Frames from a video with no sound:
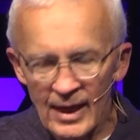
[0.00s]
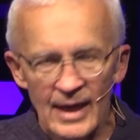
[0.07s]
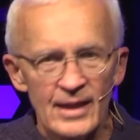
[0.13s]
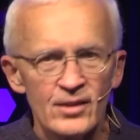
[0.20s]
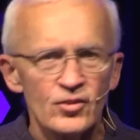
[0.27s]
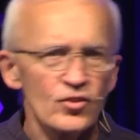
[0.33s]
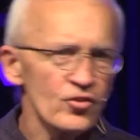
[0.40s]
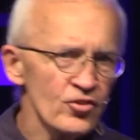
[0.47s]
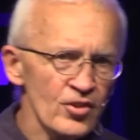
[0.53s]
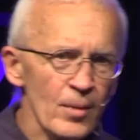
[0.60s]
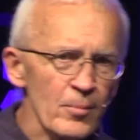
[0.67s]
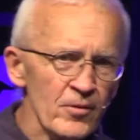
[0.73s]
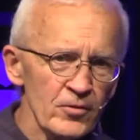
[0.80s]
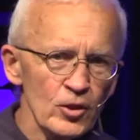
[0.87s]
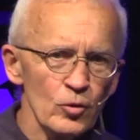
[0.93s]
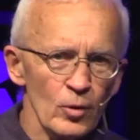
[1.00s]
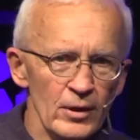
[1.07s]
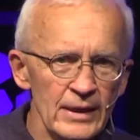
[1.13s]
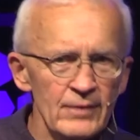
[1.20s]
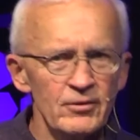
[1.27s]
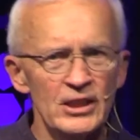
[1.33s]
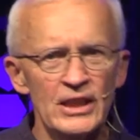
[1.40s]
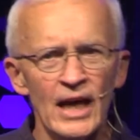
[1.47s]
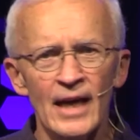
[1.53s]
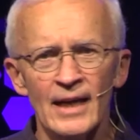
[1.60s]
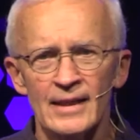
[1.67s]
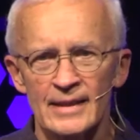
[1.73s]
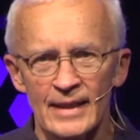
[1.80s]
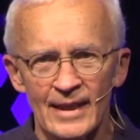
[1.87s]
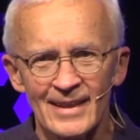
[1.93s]
And some of you are even
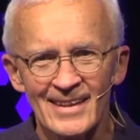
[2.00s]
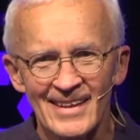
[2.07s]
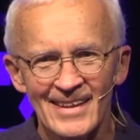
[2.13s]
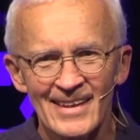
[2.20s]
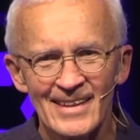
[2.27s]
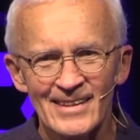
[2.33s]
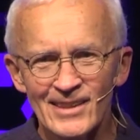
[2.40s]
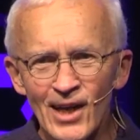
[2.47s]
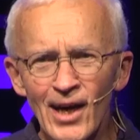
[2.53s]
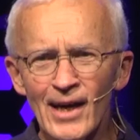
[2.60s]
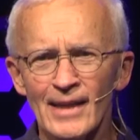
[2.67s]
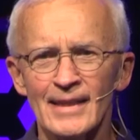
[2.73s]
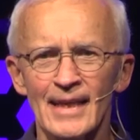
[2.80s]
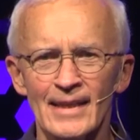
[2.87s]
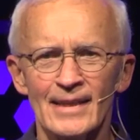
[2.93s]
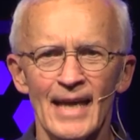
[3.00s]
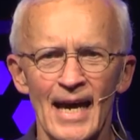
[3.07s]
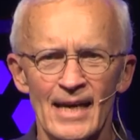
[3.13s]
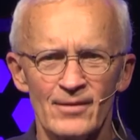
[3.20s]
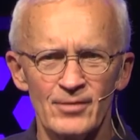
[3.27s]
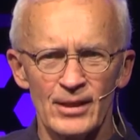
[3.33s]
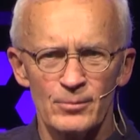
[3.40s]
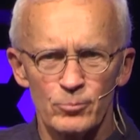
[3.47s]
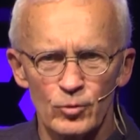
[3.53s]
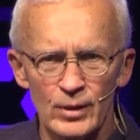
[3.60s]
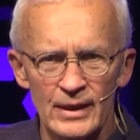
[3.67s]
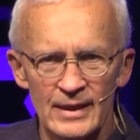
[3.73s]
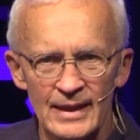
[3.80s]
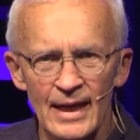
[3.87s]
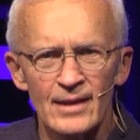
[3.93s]
young. Young, alive, and
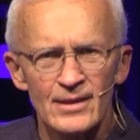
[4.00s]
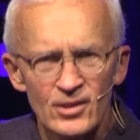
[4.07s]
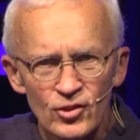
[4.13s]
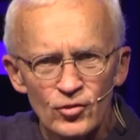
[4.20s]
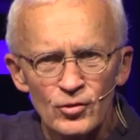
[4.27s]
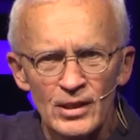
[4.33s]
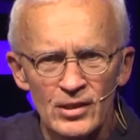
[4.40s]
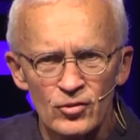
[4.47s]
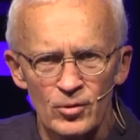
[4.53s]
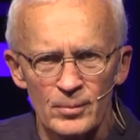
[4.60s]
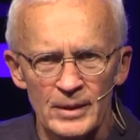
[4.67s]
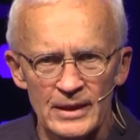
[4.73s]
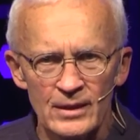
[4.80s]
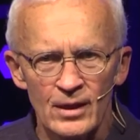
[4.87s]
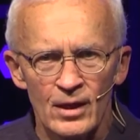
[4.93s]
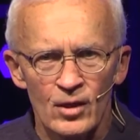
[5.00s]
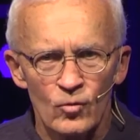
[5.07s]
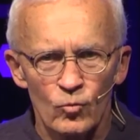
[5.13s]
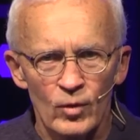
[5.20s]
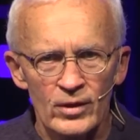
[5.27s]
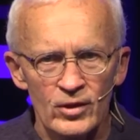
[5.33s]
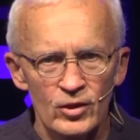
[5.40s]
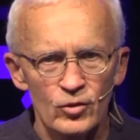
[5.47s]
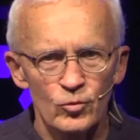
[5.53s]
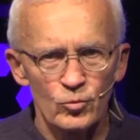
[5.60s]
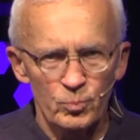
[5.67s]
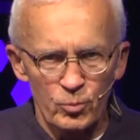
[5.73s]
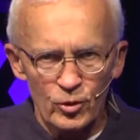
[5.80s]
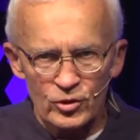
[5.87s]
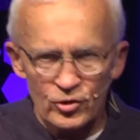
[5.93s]
breathing. I'll let you determine whether
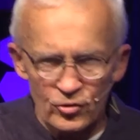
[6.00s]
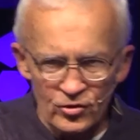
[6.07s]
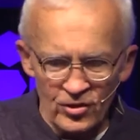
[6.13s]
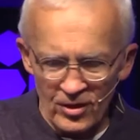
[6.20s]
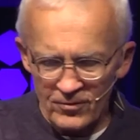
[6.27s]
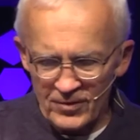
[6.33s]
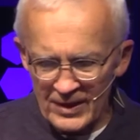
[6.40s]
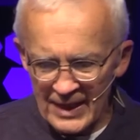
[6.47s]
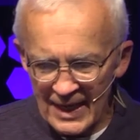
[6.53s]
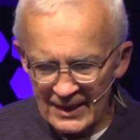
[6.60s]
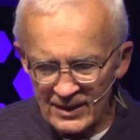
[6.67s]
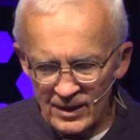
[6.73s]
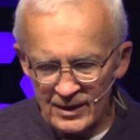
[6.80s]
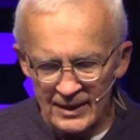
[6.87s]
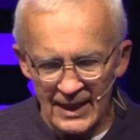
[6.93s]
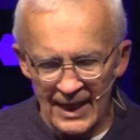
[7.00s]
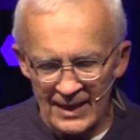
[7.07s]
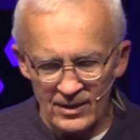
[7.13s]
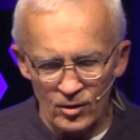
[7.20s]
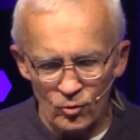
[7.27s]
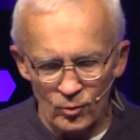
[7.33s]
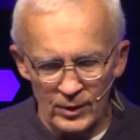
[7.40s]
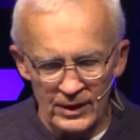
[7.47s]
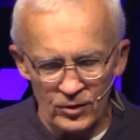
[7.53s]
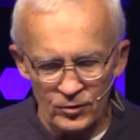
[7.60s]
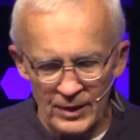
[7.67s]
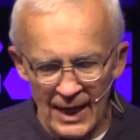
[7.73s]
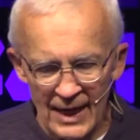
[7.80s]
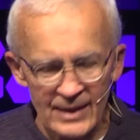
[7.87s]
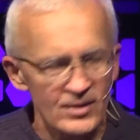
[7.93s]
you put yourself in that young category
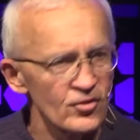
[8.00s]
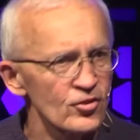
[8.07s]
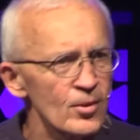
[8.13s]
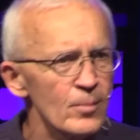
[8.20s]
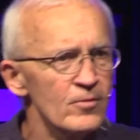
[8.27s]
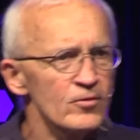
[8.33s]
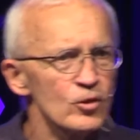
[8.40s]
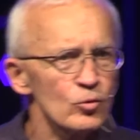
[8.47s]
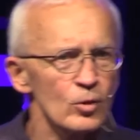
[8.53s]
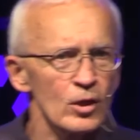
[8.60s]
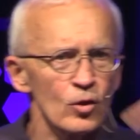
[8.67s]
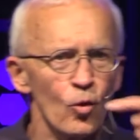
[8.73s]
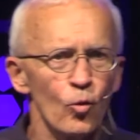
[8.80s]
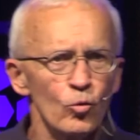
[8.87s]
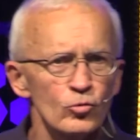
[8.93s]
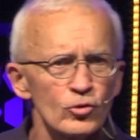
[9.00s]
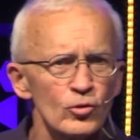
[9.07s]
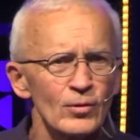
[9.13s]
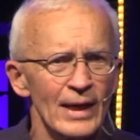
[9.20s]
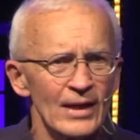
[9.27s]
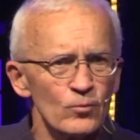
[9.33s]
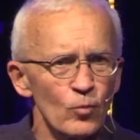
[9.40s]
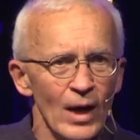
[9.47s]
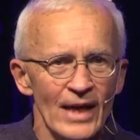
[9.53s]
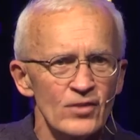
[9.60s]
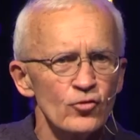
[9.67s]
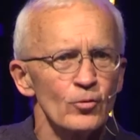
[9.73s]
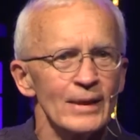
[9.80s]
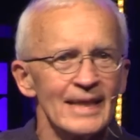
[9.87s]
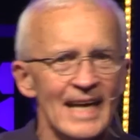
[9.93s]
or not. And some of you are older and
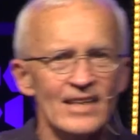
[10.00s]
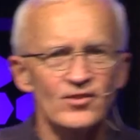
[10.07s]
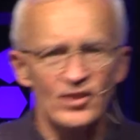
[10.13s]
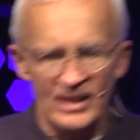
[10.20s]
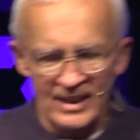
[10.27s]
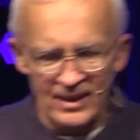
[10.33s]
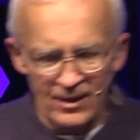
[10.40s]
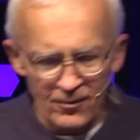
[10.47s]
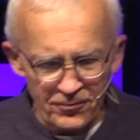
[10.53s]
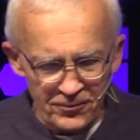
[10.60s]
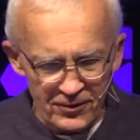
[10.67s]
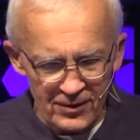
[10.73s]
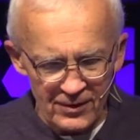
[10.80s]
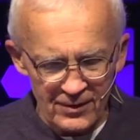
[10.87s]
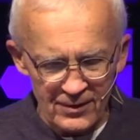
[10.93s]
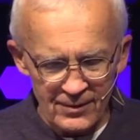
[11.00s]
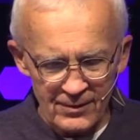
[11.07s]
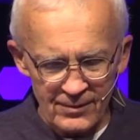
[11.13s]
wiser, and that's a gift.